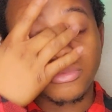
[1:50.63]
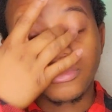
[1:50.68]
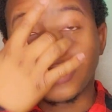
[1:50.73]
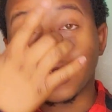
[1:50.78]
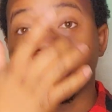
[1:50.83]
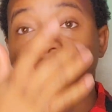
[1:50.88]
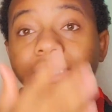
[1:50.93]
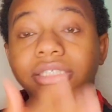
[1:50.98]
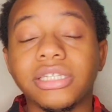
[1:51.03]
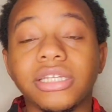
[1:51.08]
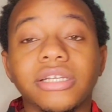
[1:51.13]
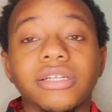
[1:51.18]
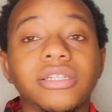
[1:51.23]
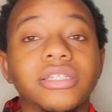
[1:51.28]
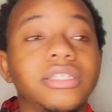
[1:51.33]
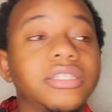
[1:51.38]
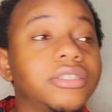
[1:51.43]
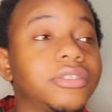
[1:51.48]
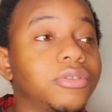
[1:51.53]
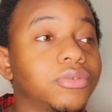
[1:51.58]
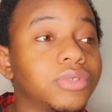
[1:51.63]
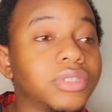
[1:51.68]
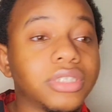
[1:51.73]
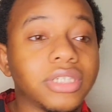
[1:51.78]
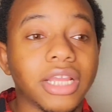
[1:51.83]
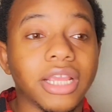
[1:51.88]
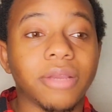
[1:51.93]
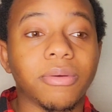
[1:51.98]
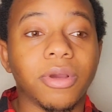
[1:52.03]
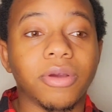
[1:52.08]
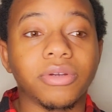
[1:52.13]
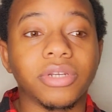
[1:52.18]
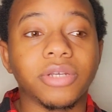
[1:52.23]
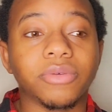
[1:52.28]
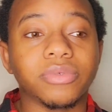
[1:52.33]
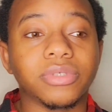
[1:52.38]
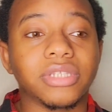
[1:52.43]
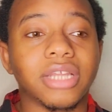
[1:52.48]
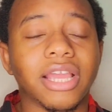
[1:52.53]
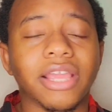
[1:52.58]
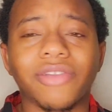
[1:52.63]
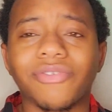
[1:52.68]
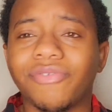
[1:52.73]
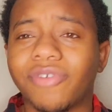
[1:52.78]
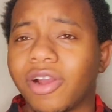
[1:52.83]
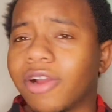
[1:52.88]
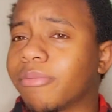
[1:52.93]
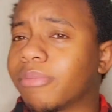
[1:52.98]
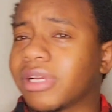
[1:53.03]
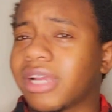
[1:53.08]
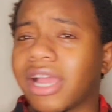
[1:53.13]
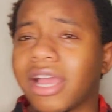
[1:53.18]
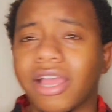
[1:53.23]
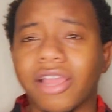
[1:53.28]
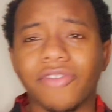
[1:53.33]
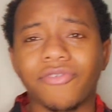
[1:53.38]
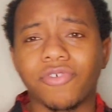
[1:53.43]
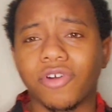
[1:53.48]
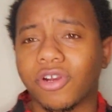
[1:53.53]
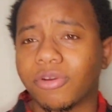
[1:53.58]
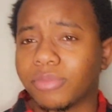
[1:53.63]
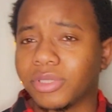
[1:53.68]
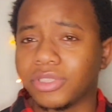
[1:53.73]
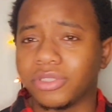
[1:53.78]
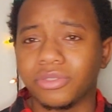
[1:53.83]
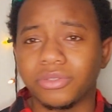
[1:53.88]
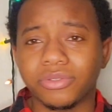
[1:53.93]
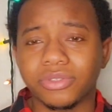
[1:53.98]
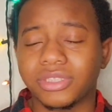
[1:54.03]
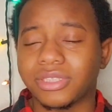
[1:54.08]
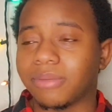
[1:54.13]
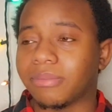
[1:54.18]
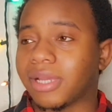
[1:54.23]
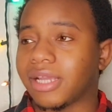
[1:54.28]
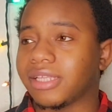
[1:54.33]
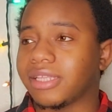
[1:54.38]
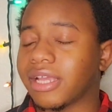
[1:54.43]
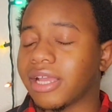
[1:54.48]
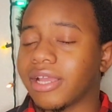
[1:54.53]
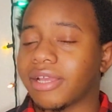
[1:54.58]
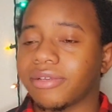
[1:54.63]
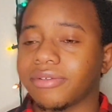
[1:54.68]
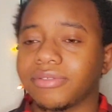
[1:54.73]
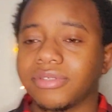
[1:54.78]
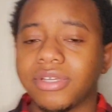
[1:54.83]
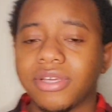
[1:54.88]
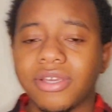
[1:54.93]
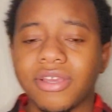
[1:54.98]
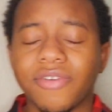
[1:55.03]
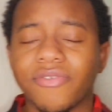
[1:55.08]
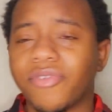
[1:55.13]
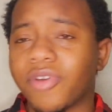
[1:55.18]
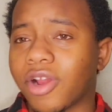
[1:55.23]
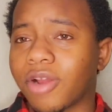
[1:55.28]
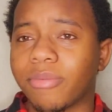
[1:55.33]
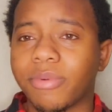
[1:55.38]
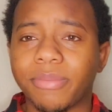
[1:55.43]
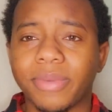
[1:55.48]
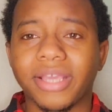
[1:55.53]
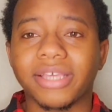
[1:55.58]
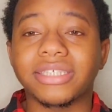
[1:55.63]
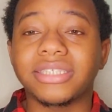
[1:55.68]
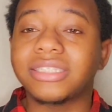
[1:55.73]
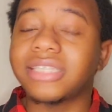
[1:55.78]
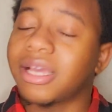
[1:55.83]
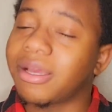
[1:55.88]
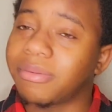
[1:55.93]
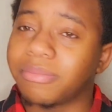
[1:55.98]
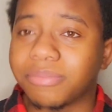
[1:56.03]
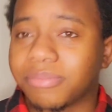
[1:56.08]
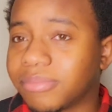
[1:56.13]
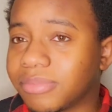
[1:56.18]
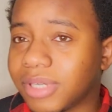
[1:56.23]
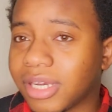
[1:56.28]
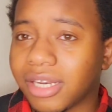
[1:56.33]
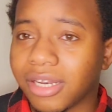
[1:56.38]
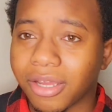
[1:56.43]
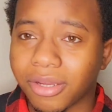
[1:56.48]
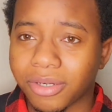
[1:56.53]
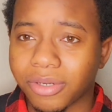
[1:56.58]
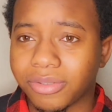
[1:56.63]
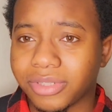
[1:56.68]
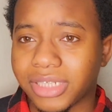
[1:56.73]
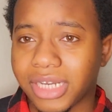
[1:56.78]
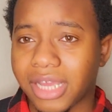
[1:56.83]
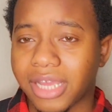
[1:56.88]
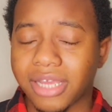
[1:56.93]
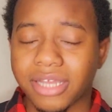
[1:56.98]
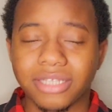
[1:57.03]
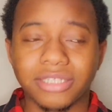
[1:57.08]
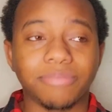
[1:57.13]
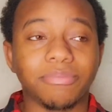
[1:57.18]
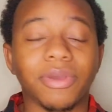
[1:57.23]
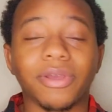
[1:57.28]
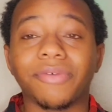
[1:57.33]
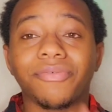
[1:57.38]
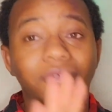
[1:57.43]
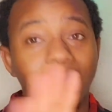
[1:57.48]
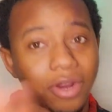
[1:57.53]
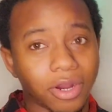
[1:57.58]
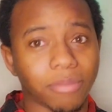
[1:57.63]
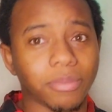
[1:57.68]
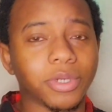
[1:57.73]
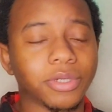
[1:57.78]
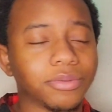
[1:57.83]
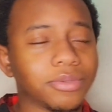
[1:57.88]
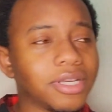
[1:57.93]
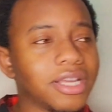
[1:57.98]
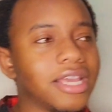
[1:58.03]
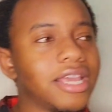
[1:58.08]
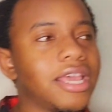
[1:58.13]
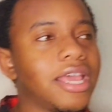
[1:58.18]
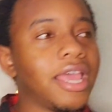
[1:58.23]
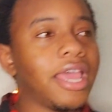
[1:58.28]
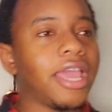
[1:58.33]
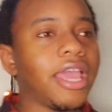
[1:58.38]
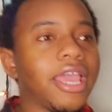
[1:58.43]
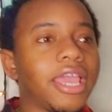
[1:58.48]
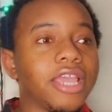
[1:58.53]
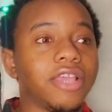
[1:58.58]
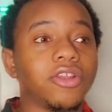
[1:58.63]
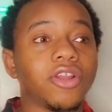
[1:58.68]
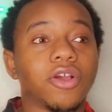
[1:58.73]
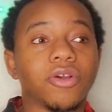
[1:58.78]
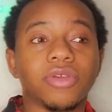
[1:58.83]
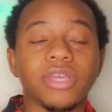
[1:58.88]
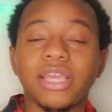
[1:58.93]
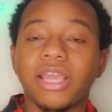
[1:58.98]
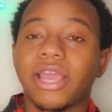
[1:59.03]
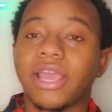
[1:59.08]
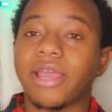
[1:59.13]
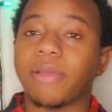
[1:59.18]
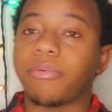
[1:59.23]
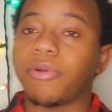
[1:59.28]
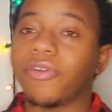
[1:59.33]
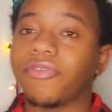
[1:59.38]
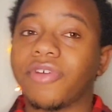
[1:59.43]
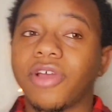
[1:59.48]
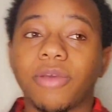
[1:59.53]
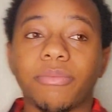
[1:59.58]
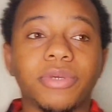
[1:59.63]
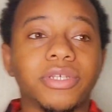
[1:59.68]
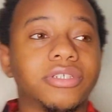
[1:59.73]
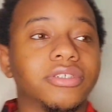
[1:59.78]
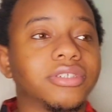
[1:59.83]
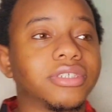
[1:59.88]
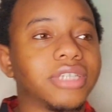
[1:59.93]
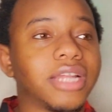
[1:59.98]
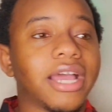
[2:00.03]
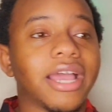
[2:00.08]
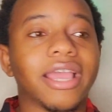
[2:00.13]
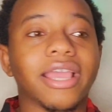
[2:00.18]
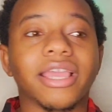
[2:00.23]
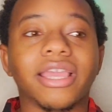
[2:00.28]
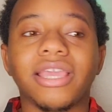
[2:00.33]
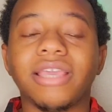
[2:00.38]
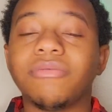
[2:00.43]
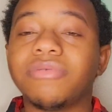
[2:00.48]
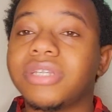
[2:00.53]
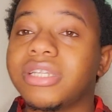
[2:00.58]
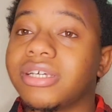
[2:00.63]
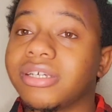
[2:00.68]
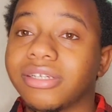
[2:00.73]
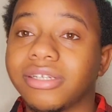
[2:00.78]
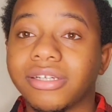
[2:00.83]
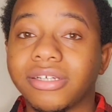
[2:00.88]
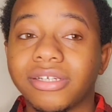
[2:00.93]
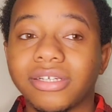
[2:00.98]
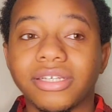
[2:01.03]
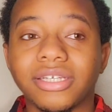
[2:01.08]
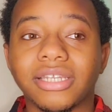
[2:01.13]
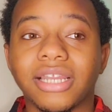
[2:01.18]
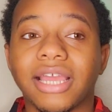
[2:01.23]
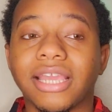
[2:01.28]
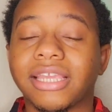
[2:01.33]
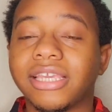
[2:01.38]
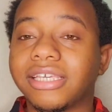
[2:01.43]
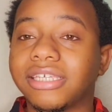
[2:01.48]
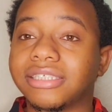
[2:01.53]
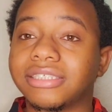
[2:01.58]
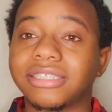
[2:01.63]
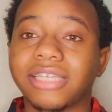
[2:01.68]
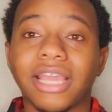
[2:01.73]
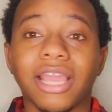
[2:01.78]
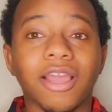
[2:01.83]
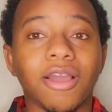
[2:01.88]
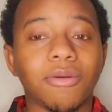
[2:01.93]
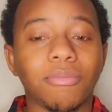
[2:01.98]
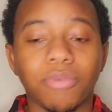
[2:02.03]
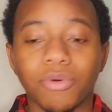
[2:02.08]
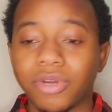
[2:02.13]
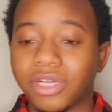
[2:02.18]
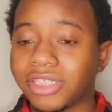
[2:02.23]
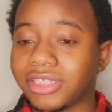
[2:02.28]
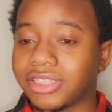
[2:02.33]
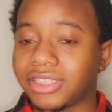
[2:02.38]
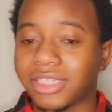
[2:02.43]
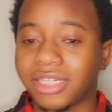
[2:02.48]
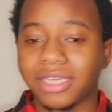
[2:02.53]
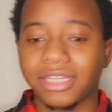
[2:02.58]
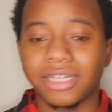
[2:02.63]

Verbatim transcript: His literally username on it was like farmer guy, farmer dude, something like that farmer man, something along those lines, but farmer. You know, he had profile pictures like he would look good, like in his cowboy shit,